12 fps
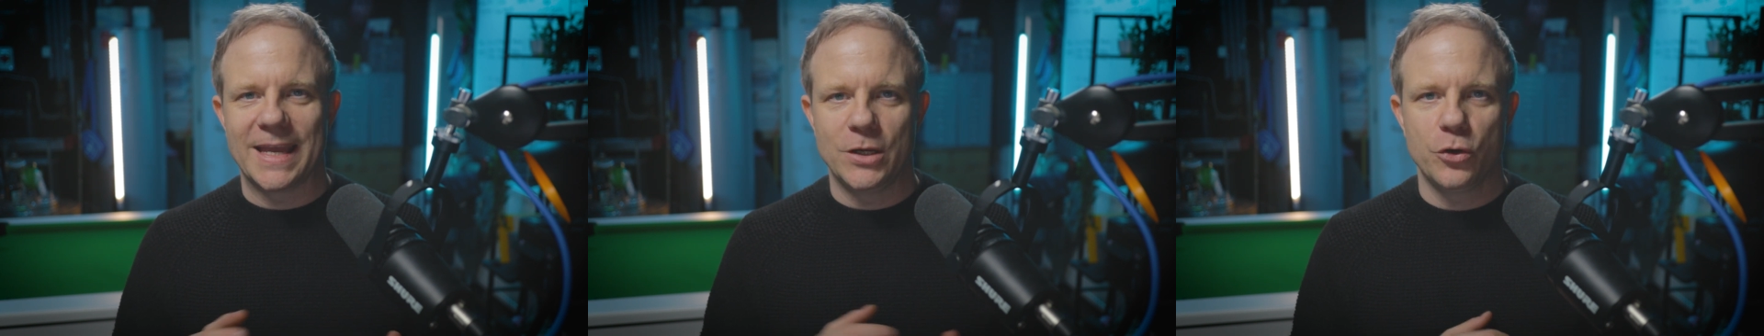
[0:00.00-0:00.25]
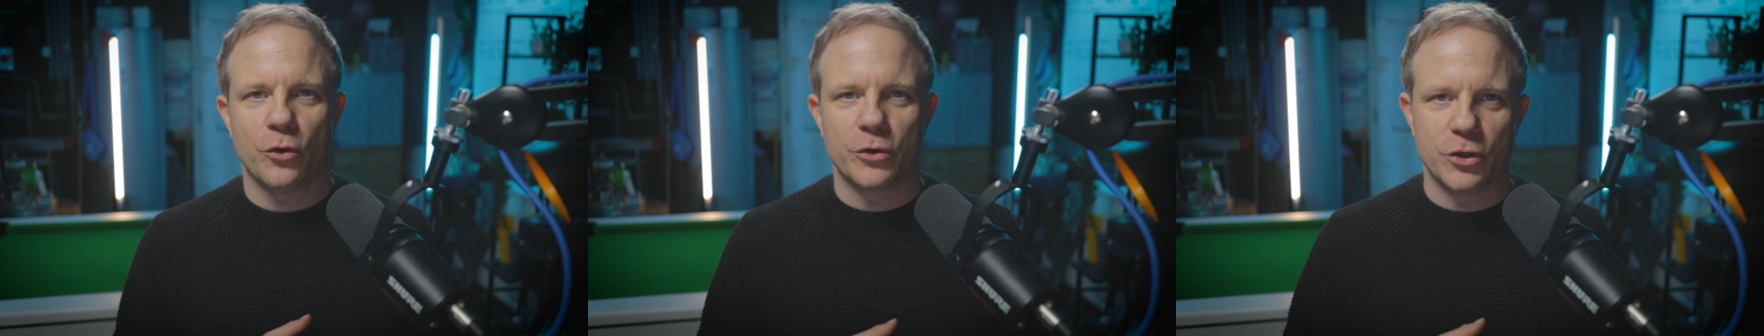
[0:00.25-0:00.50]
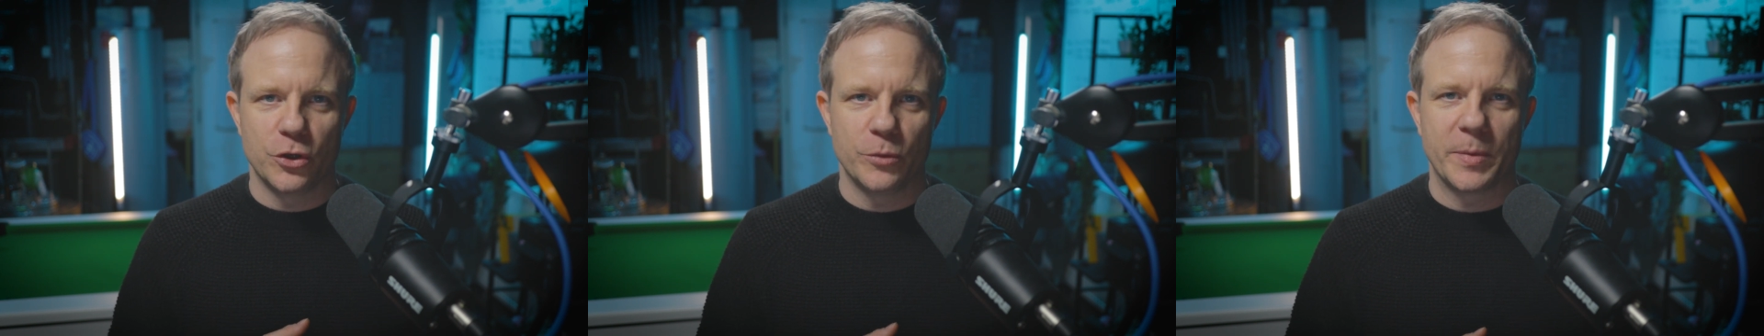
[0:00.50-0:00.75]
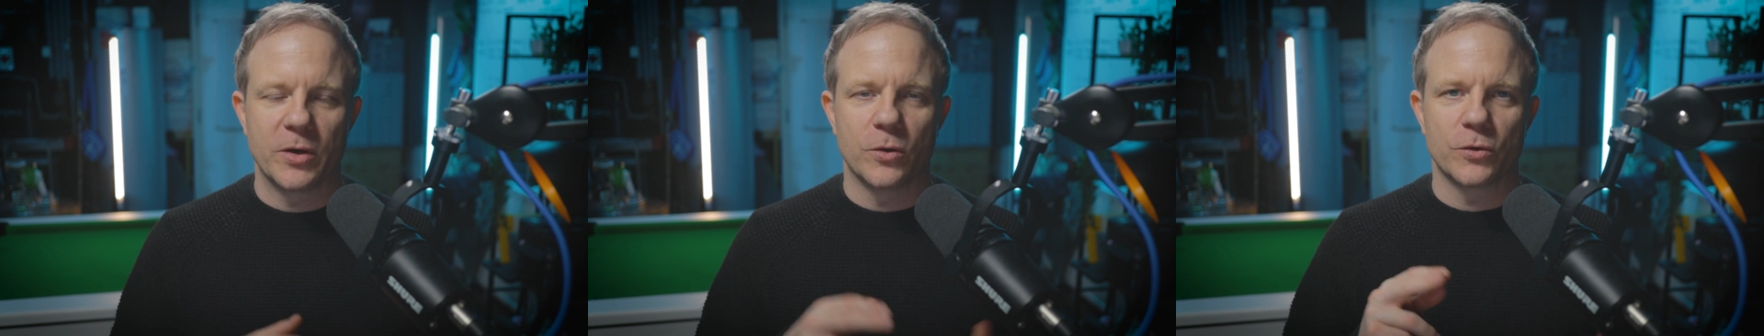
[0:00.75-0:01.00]
a non-new
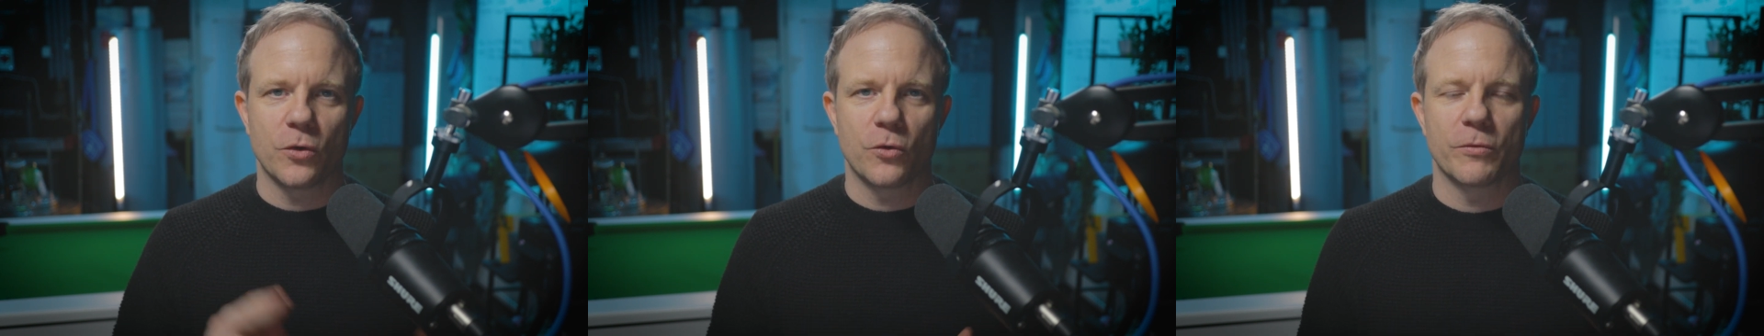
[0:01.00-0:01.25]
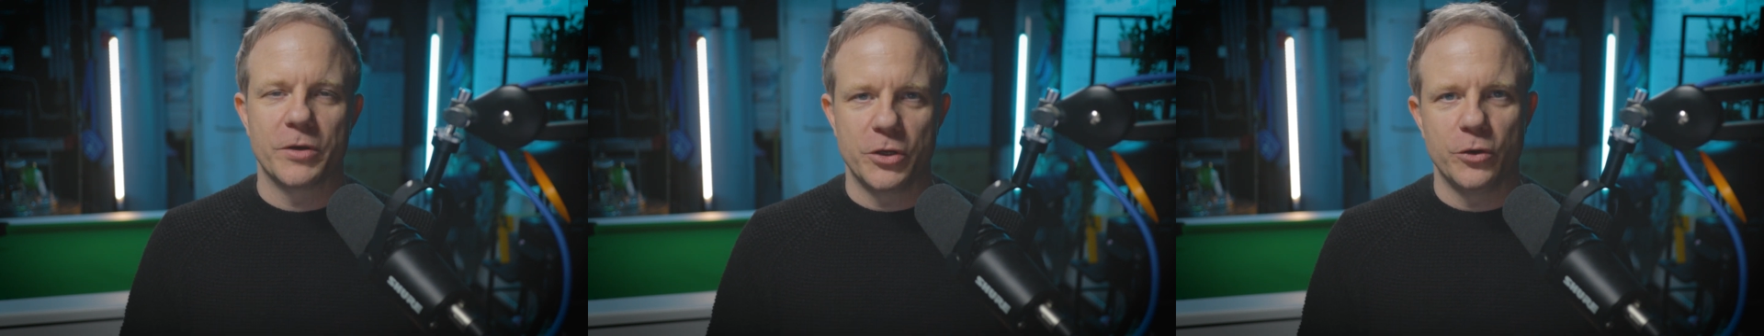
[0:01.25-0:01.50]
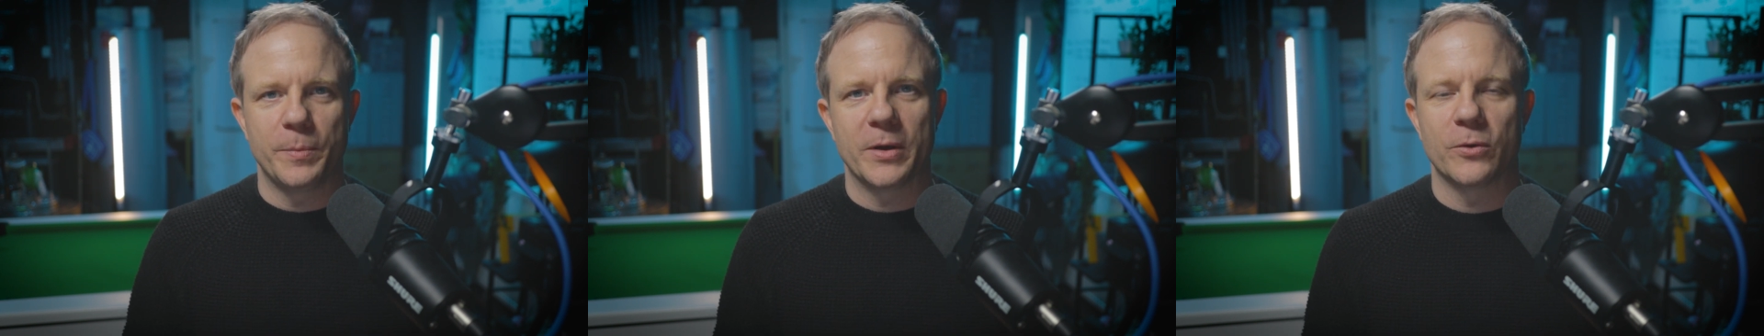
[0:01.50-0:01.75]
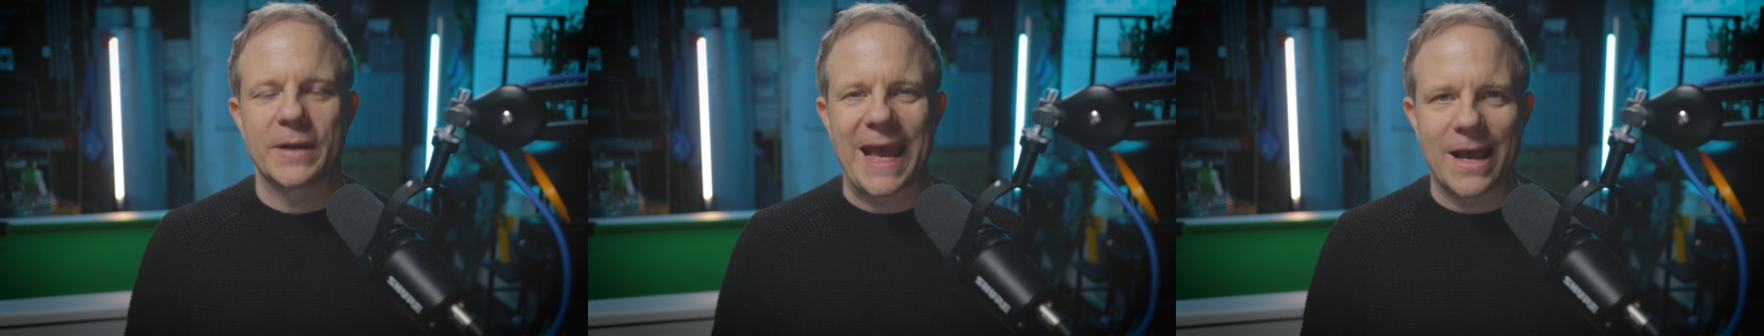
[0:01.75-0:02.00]
build or a new
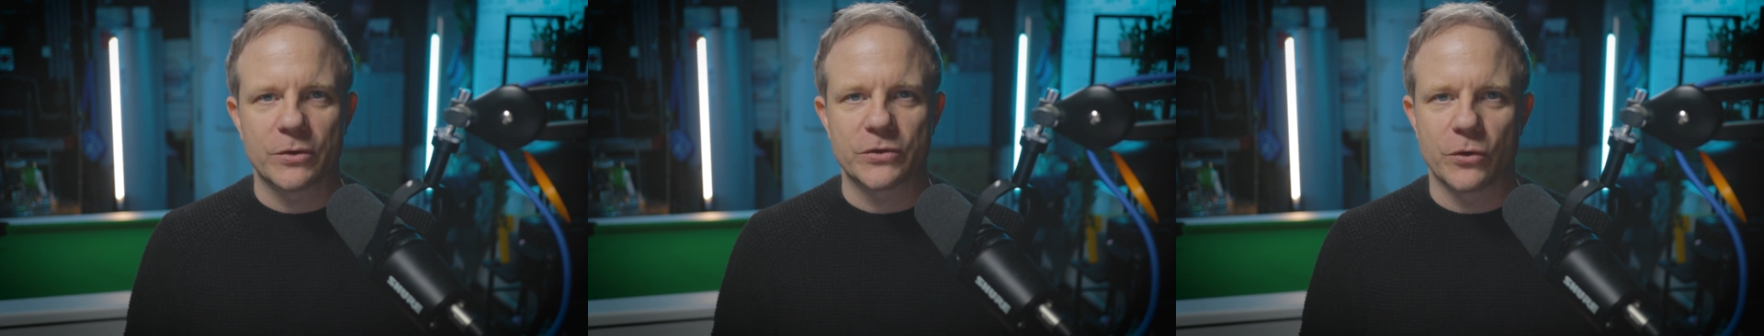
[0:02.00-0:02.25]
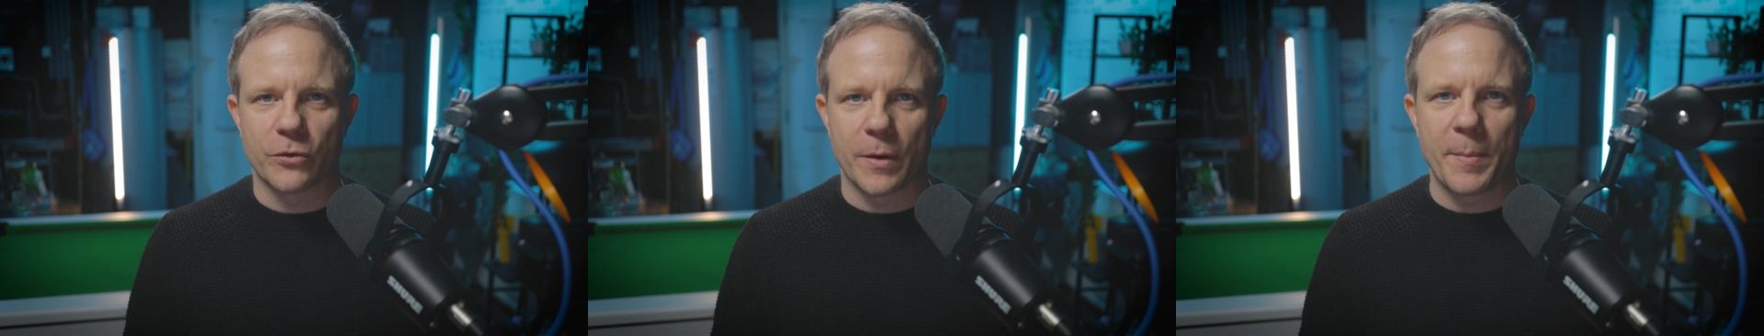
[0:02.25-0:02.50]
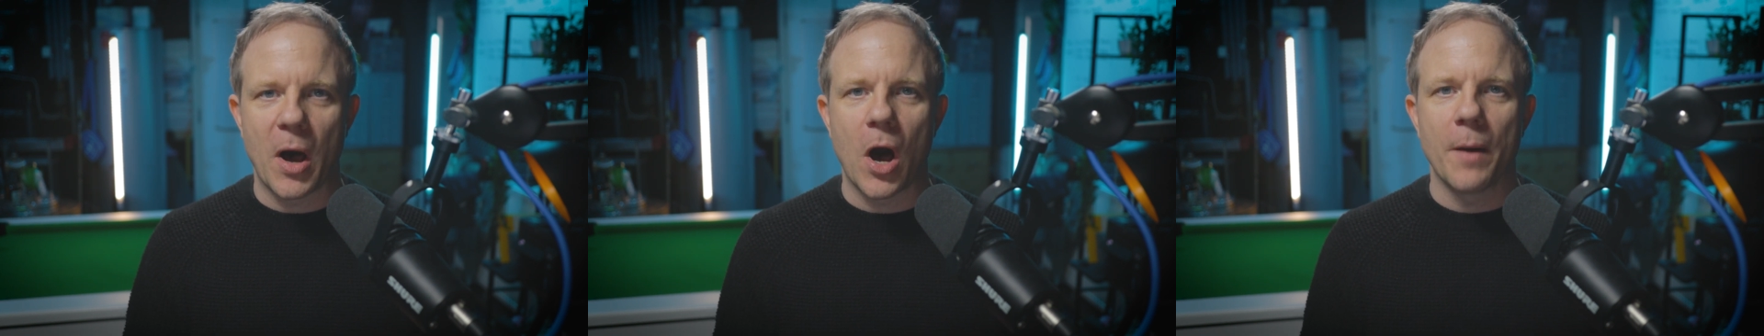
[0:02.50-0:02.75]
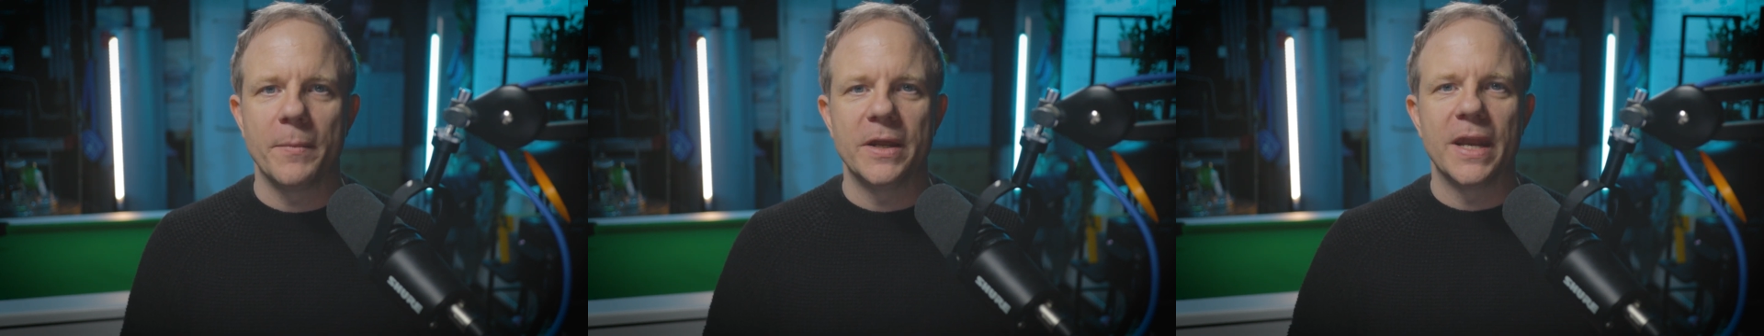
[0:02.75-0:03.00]
build house or
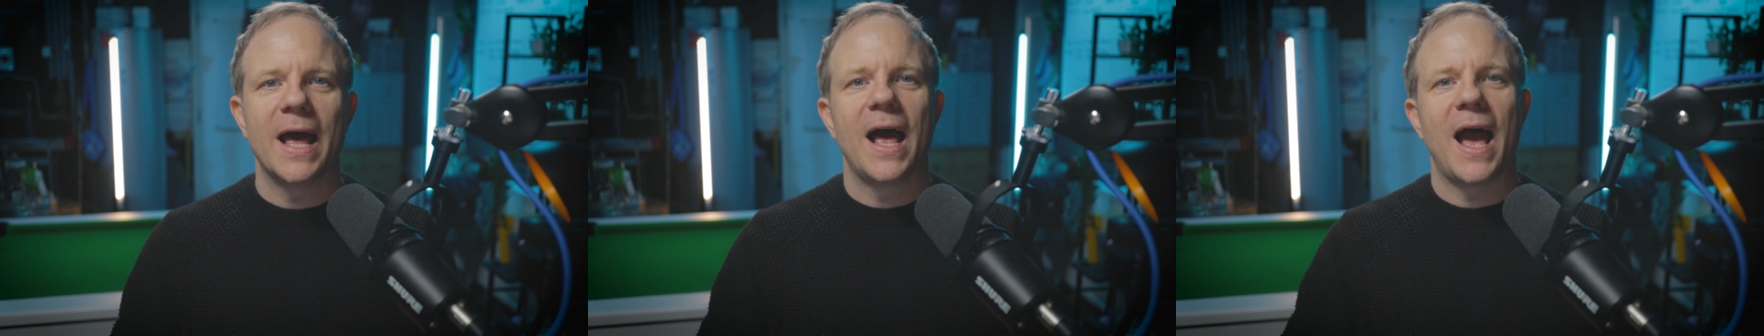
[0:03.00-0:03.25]
apartment,